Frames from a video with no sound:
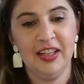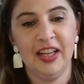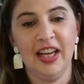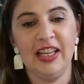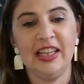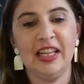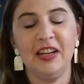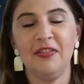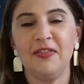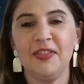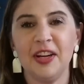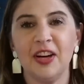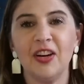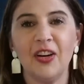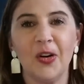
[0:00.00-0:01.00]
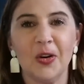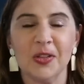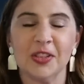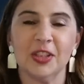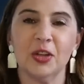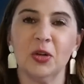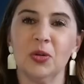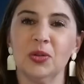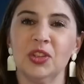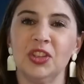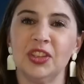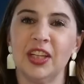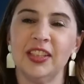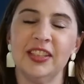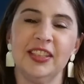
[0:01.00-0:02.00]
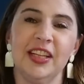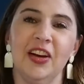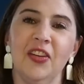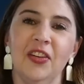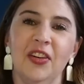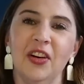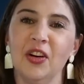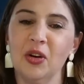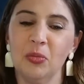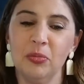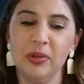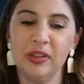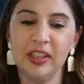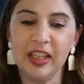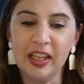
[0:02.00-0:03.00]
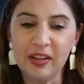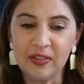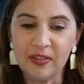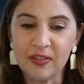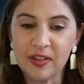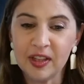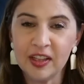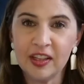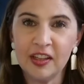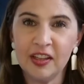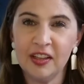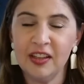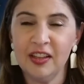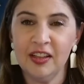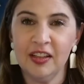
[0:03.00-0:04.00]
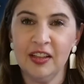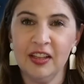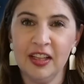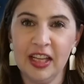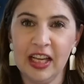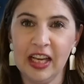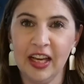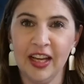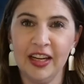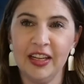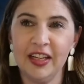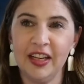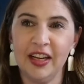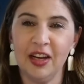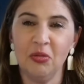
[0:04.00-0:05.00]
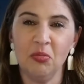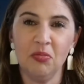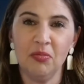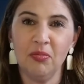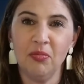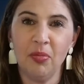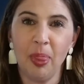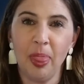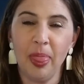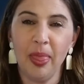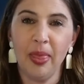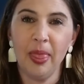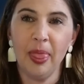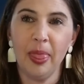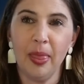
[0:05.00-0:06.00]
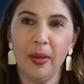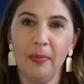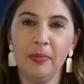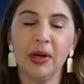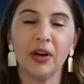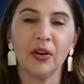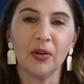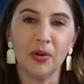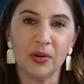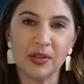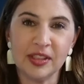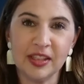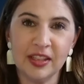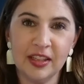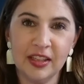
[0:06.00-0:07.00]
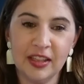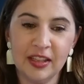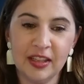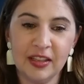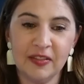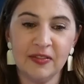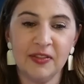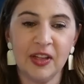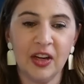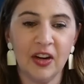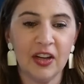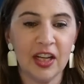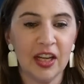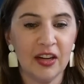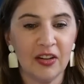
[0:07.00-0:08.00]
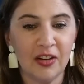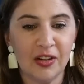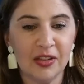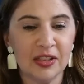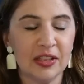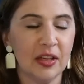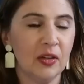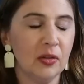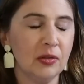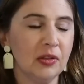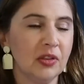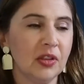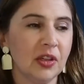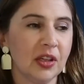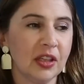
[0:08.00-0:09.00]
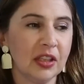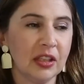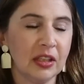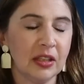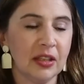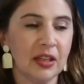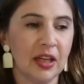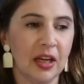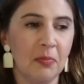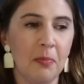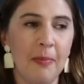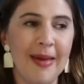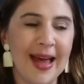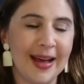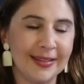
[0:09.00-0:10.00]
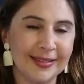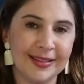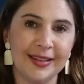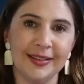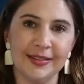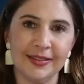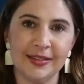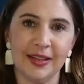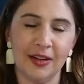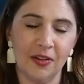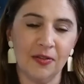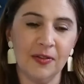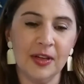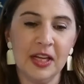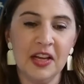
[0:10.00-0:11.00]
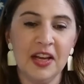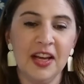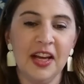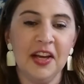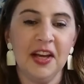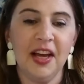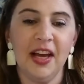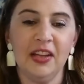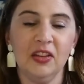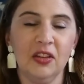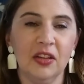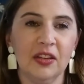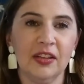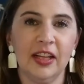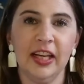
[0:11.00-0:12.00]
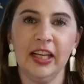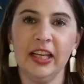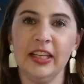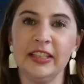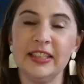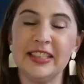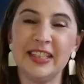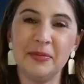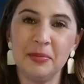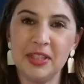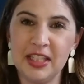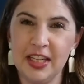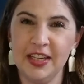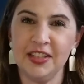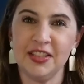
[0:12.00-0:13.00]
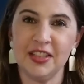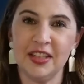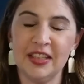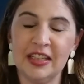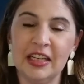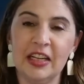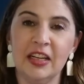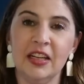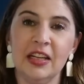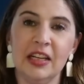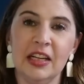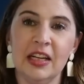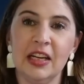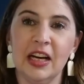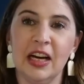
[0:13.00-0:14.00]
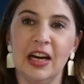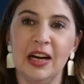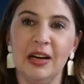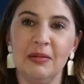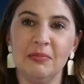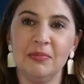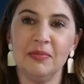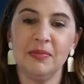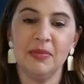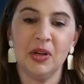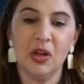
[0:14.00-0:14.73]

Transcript: and then fear also shuts down our own belief and um, miracles. Fear can also look, uh, mask itself and look like intimidation um,